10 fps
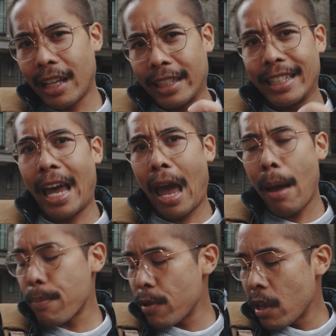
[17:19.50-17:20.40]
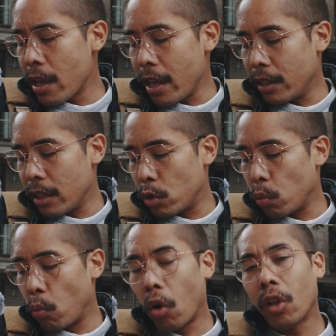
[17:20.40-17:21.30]
like gap in this
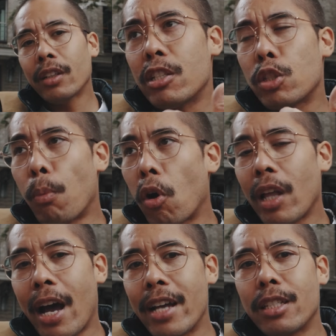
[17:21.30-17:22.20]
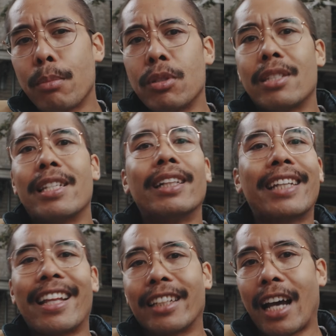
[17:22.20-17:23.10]
wall, small items still
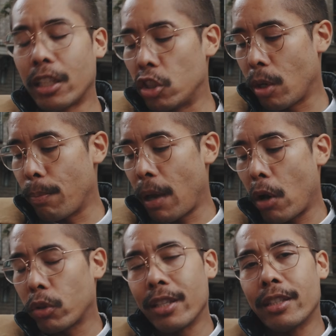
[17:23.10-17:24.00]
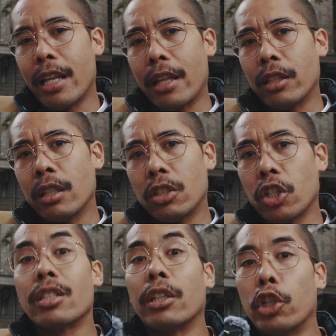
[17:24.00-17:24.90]
can kind of jump out and then
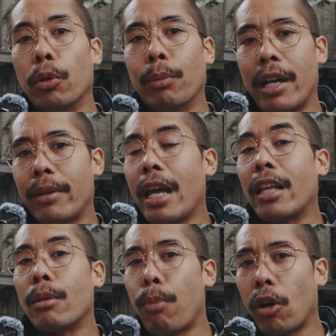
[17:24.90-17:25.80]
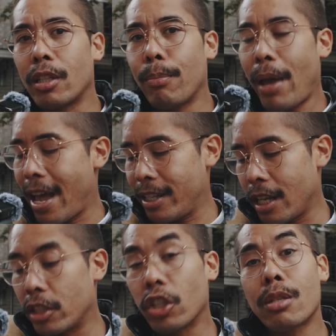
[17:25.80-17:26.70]
just accumulate at the bottom, as
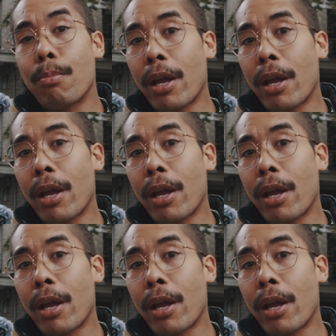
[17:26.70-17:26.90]
I just